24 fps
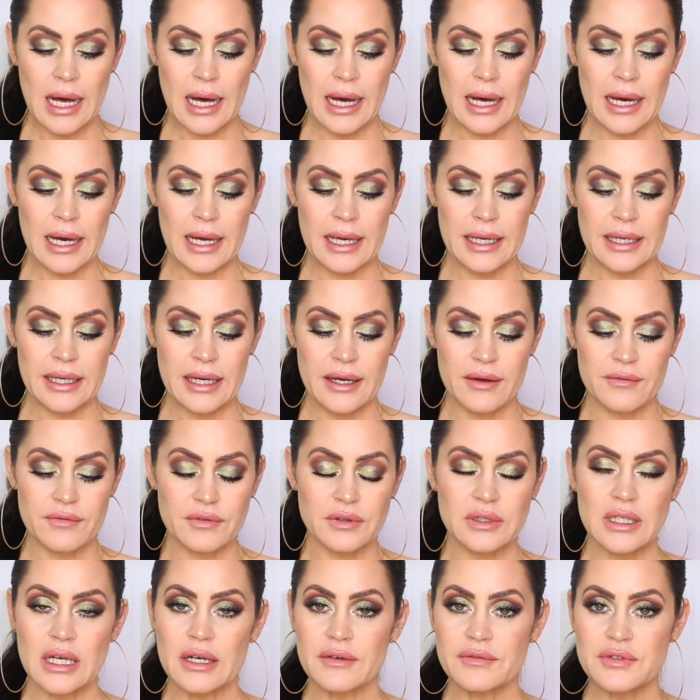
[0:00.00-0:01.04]
I have
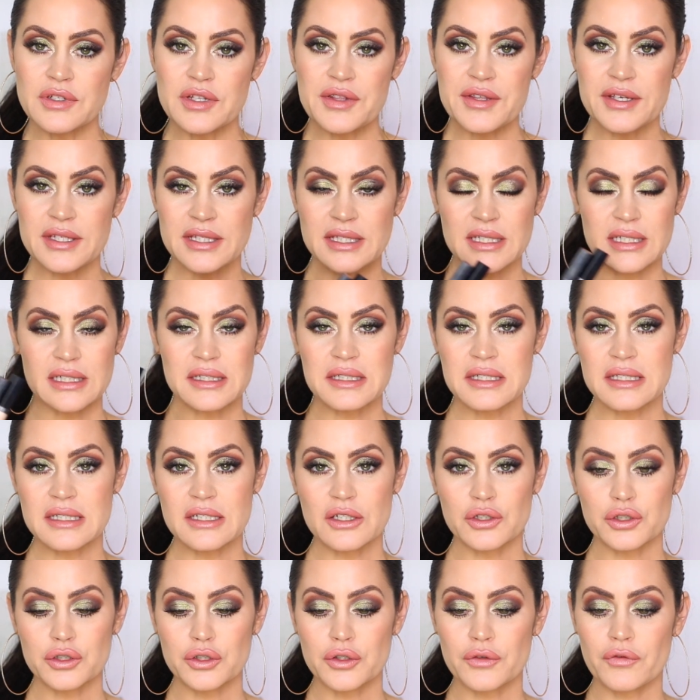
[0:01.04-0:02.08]
loved this
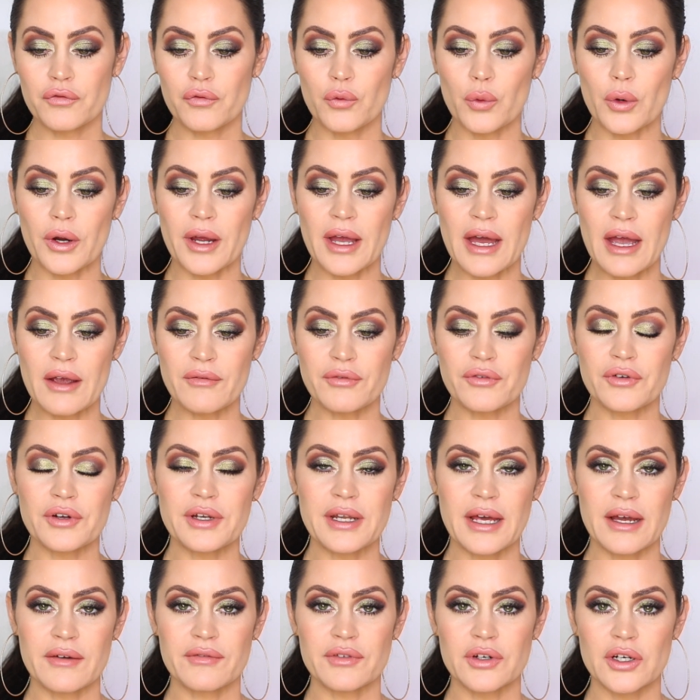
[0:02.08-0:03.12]
concealer forever
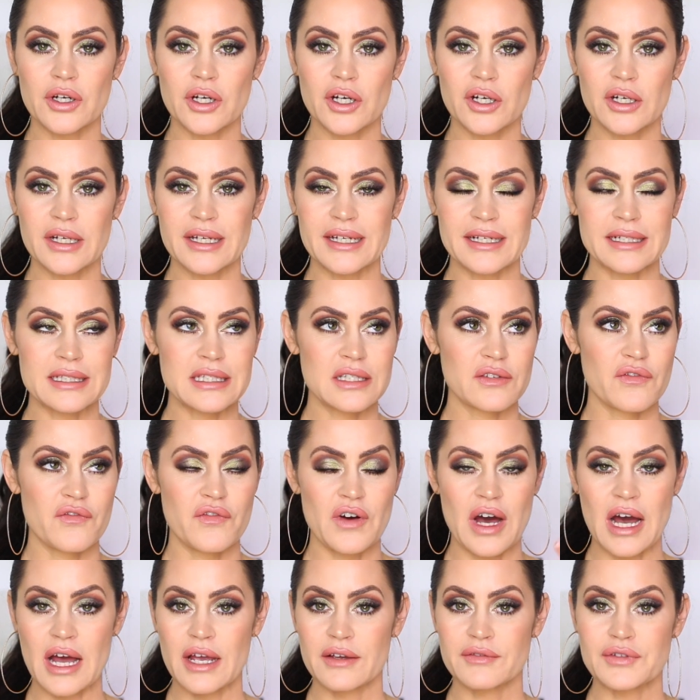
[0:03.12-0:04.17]
and ever. It's
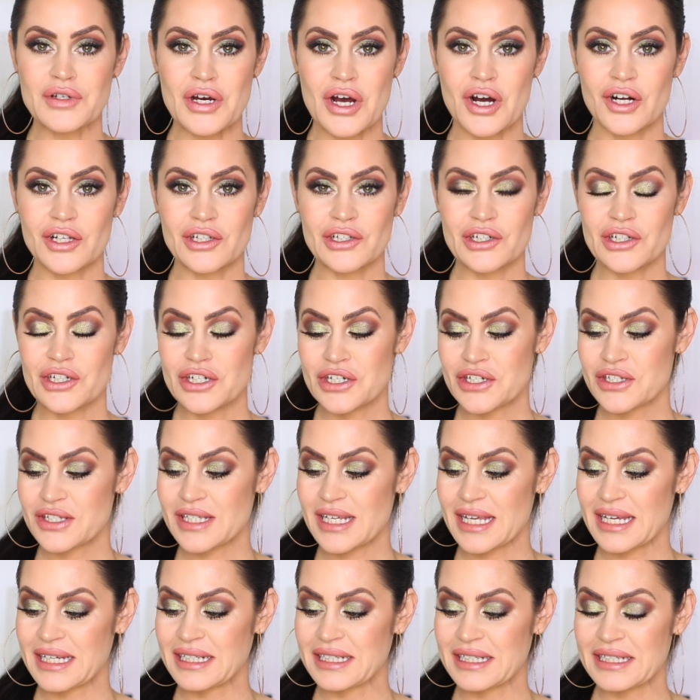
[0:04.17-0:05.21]
$5,
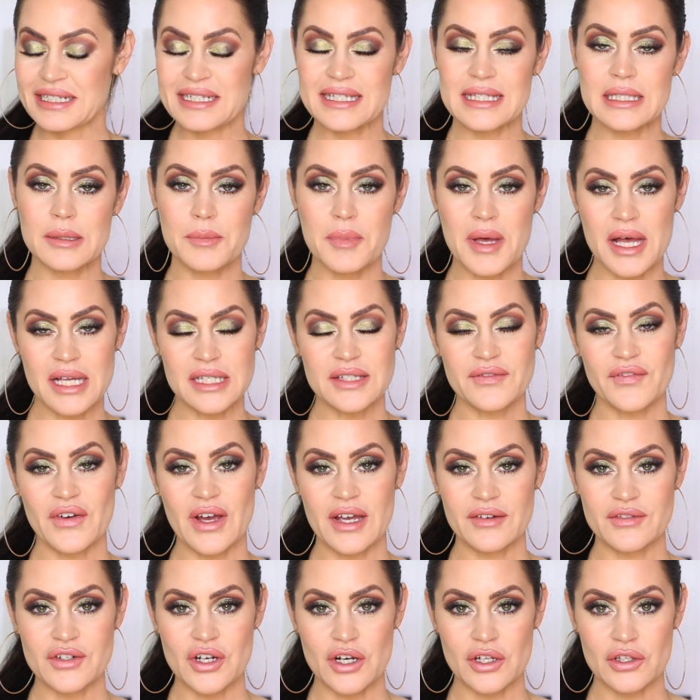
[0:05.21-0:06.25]
and it is the best
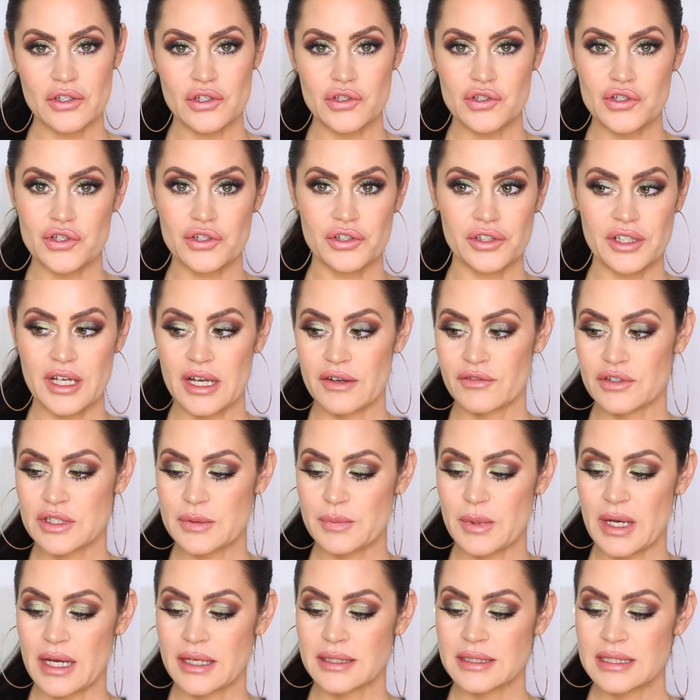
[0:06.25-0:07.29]
$5 you'll ever
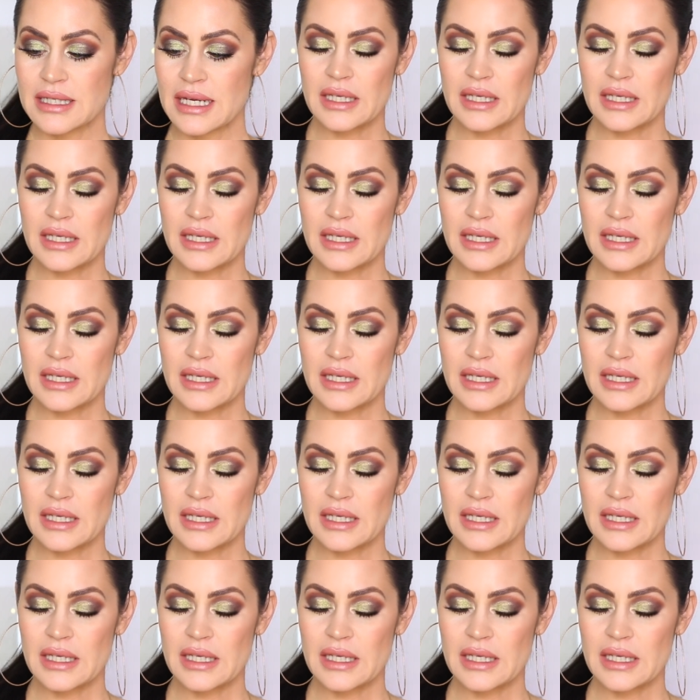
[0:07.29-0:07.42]
spend.